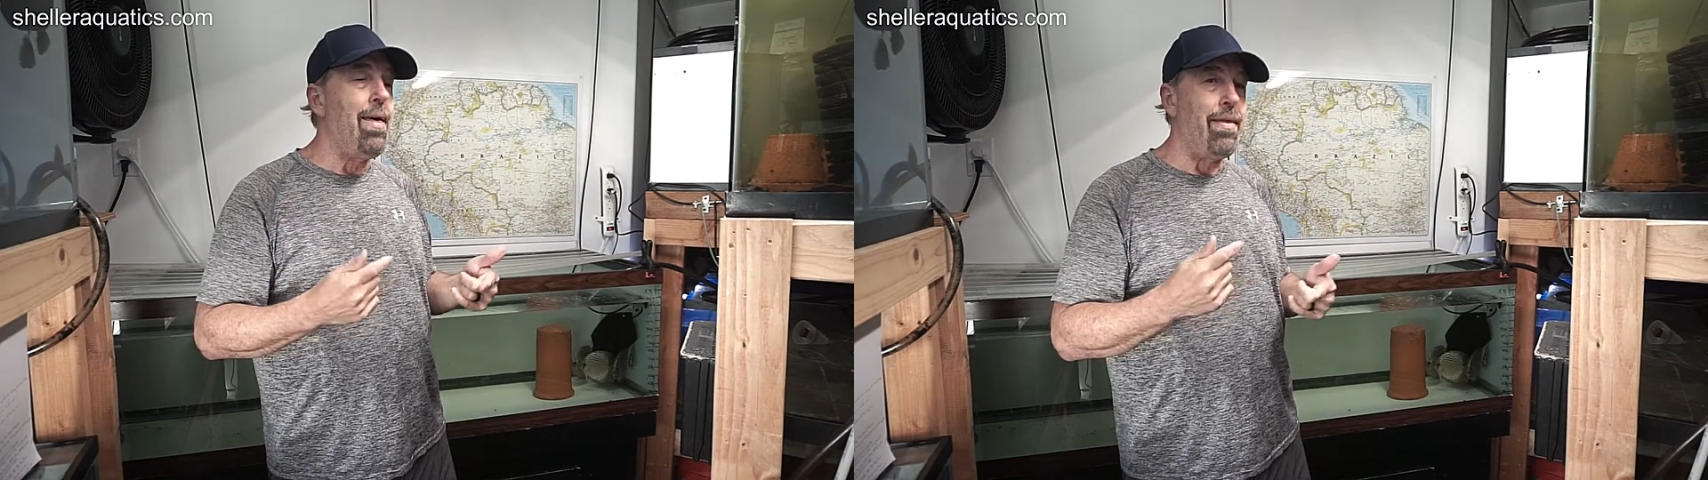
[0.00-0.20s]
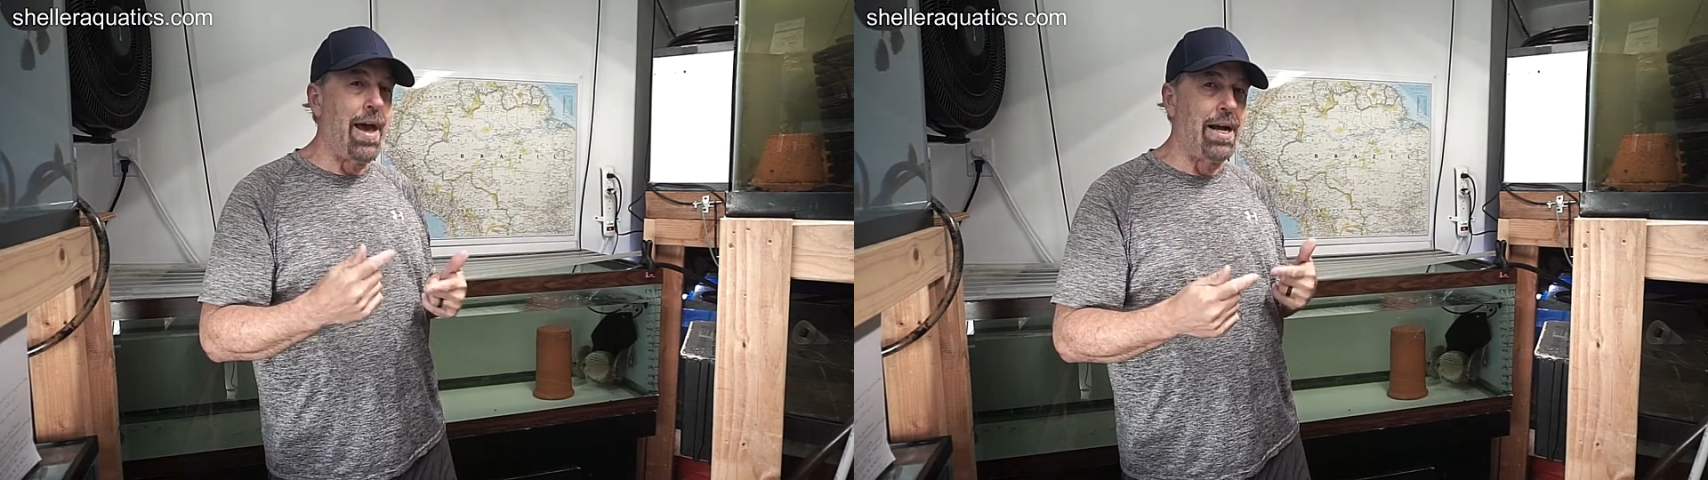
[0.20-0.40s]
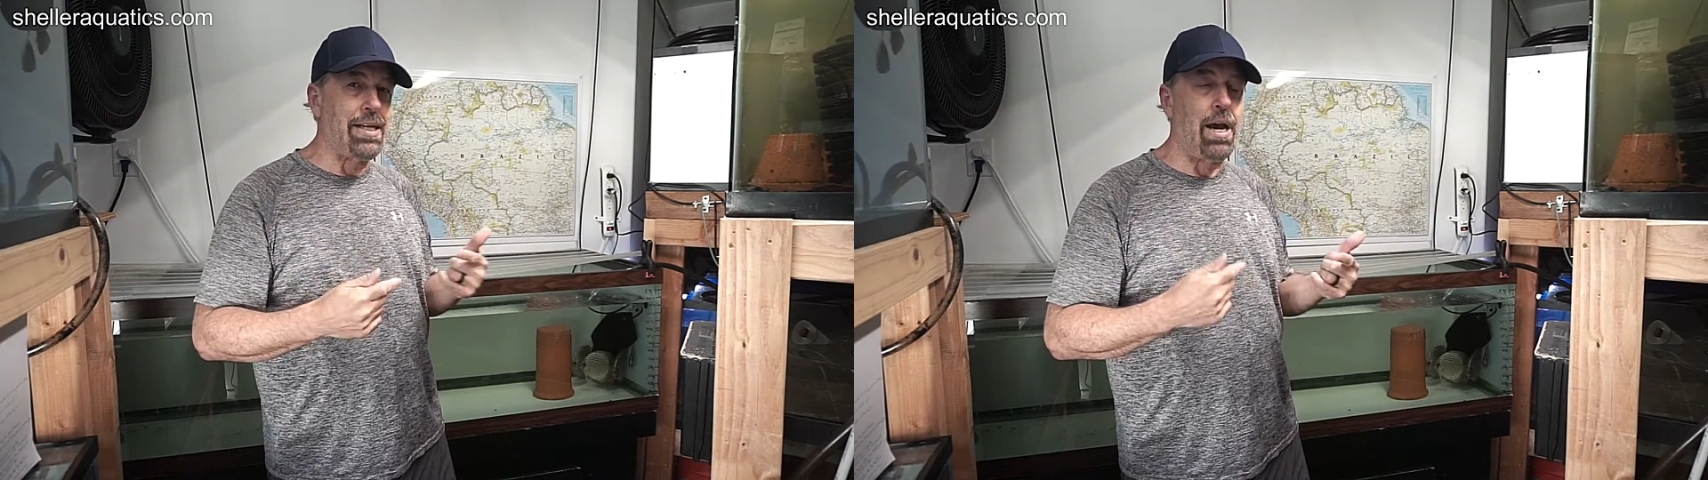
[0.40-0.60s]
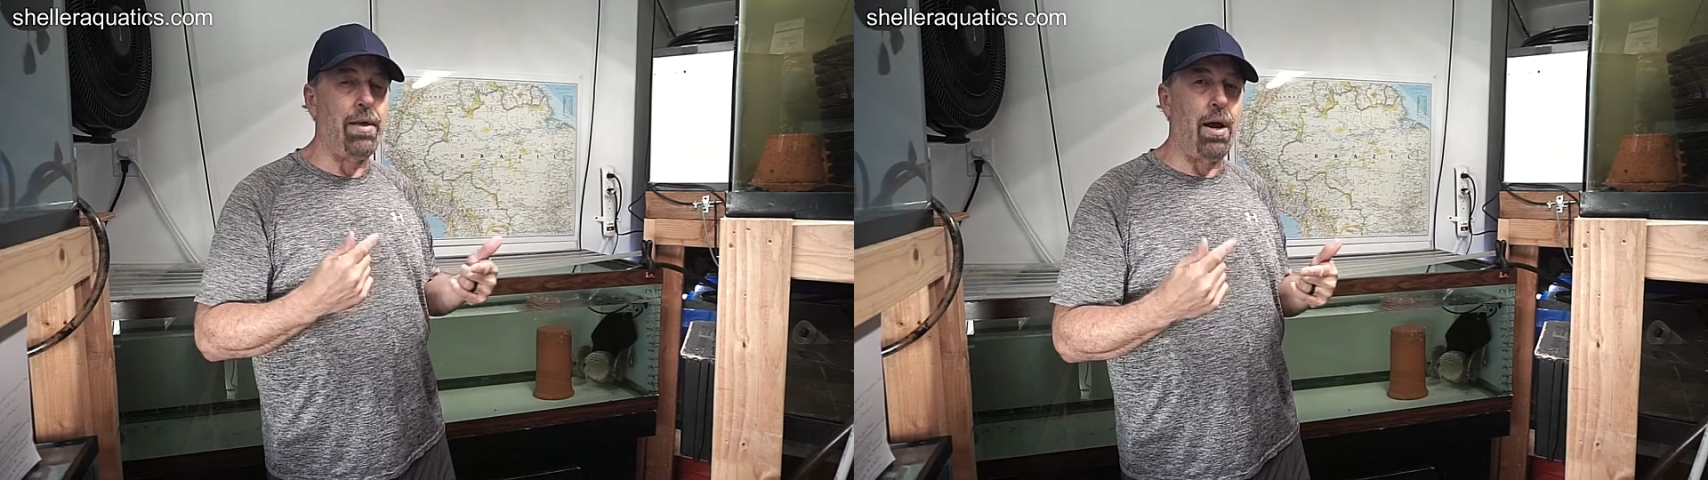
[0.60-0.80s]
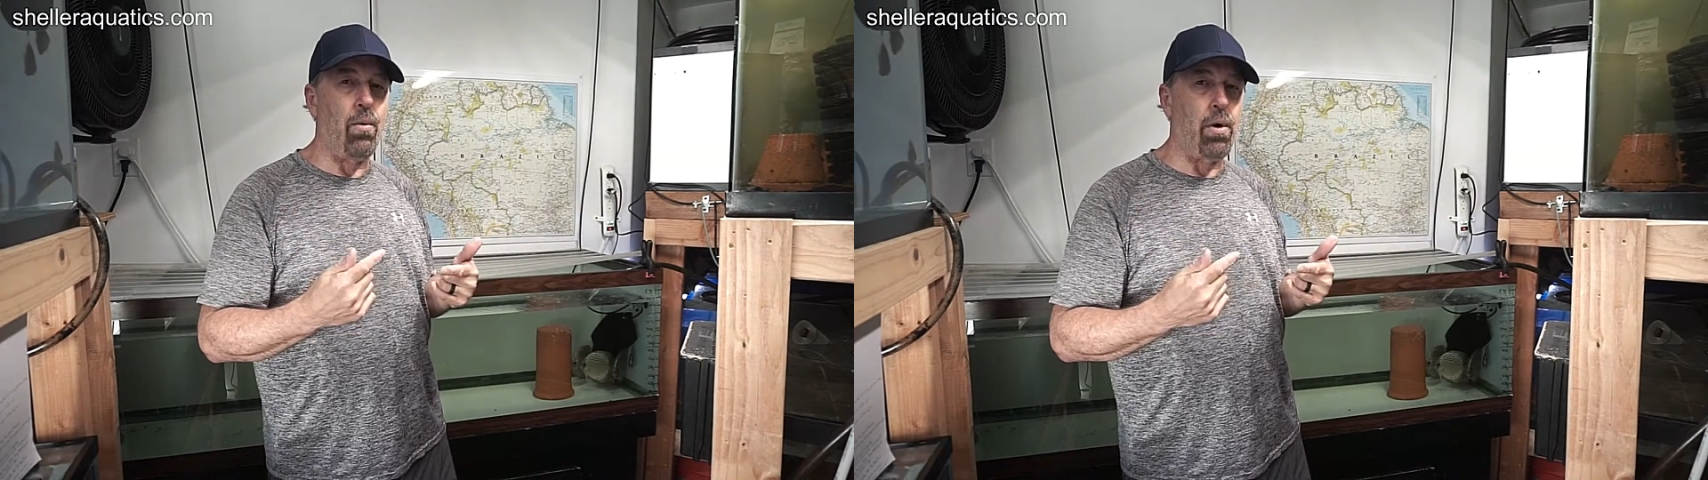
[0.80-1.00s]
That's how
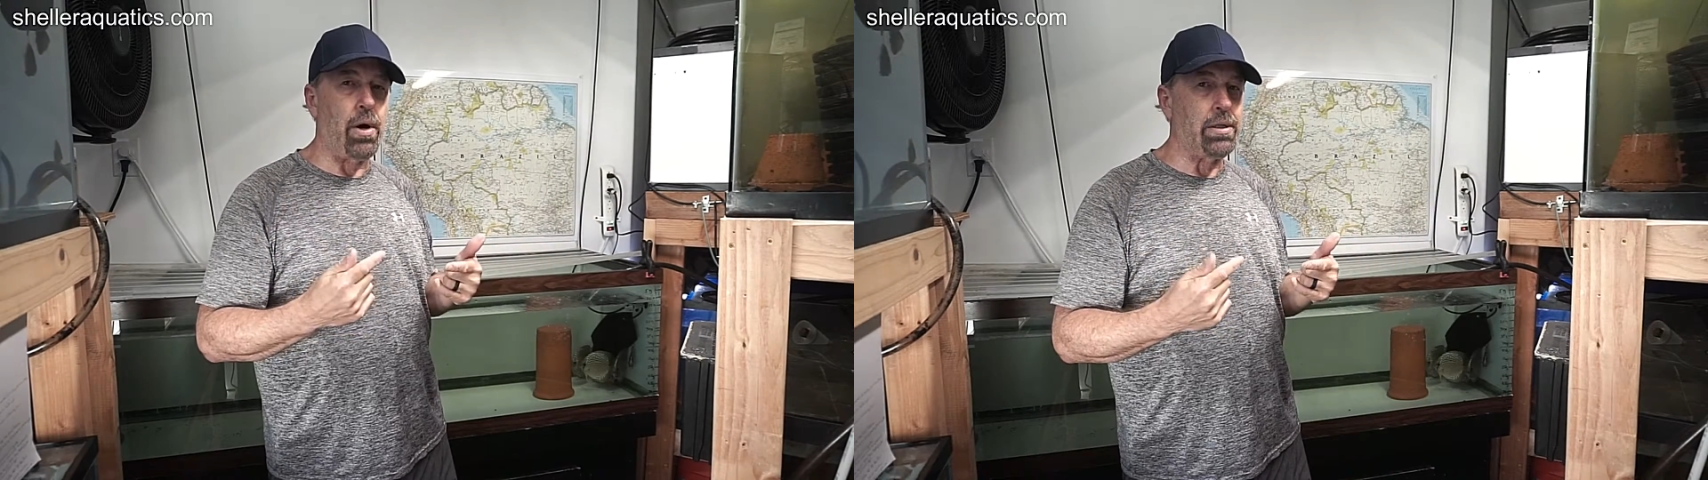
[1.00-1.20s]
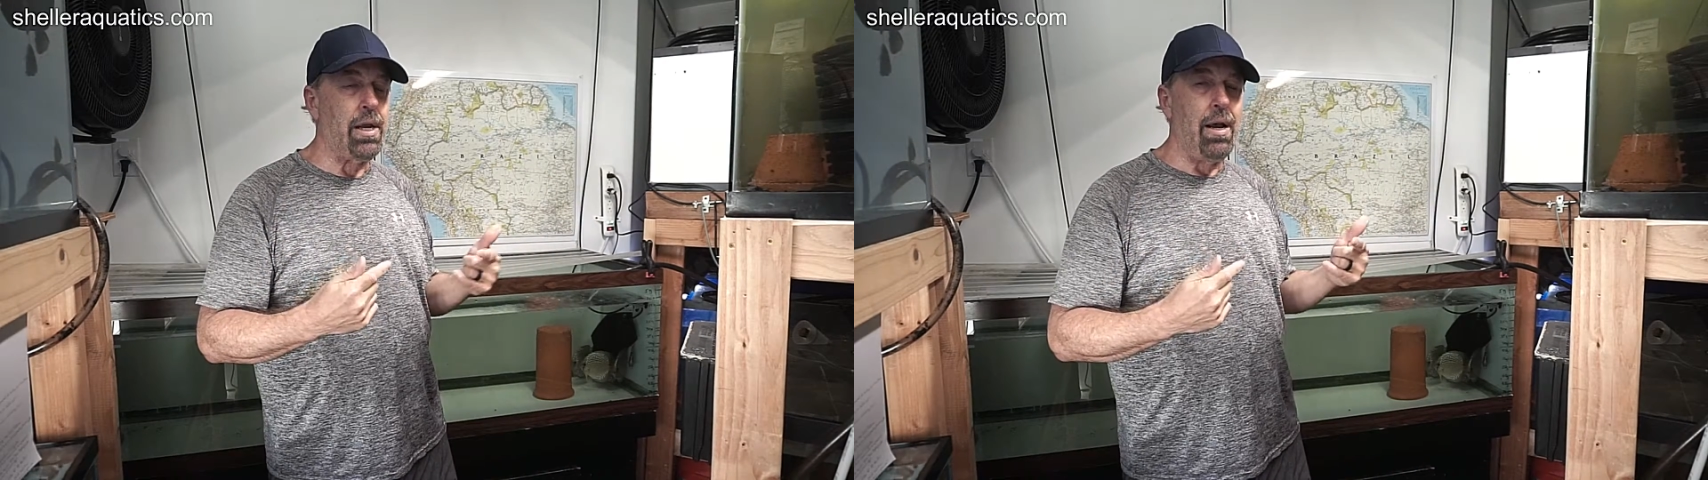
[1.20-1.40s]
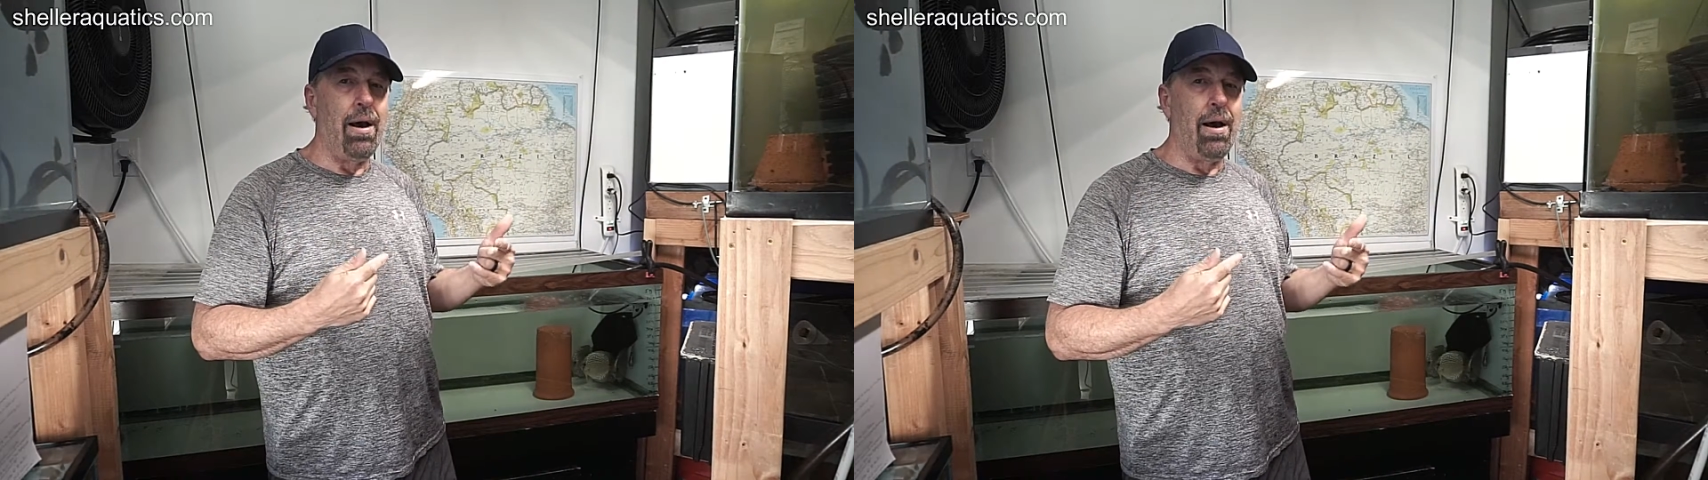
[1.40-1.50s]
that works.